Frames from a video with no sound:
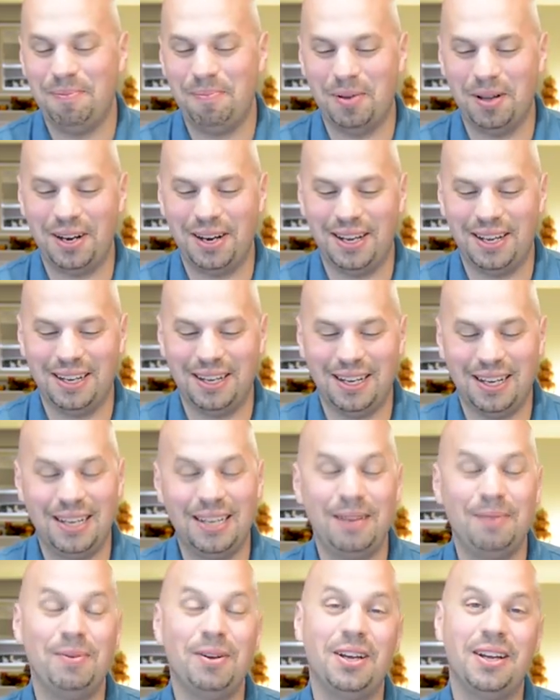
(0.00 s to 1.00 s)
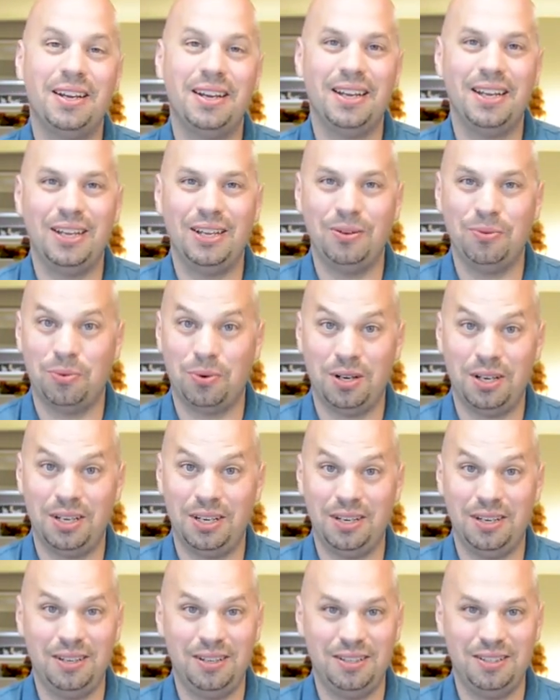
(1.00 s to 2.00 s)
but I am not a
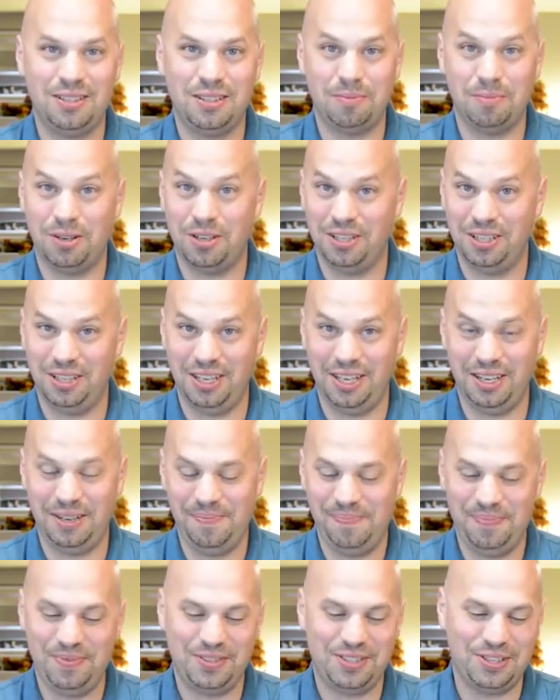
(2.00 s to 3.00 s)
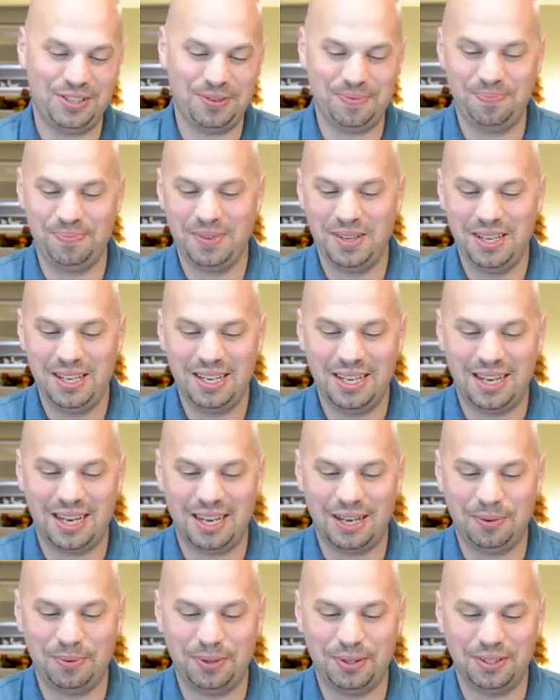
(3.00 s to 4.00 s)
wine sommelier, so
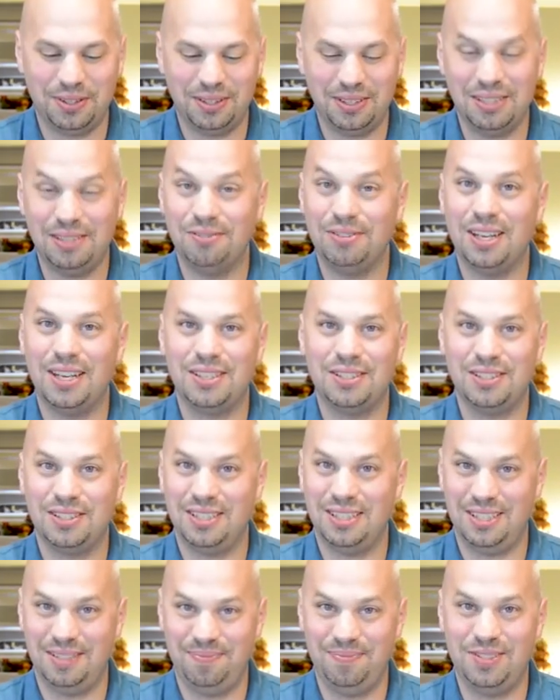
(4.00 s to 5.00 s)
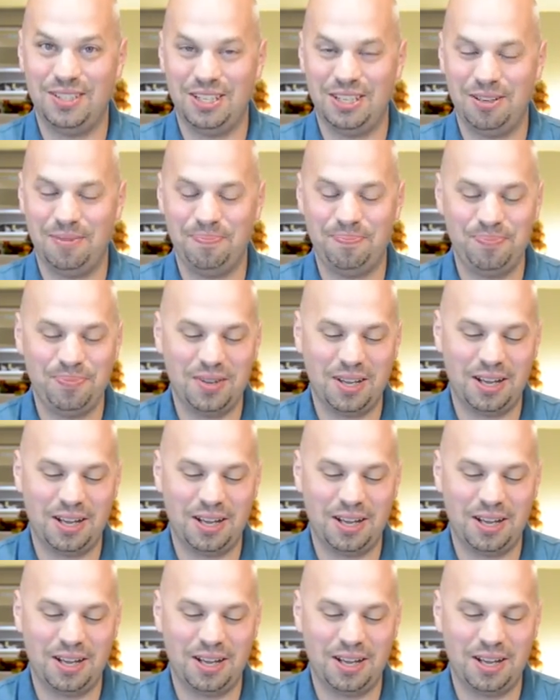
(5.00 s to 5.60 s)
I will leave that to him.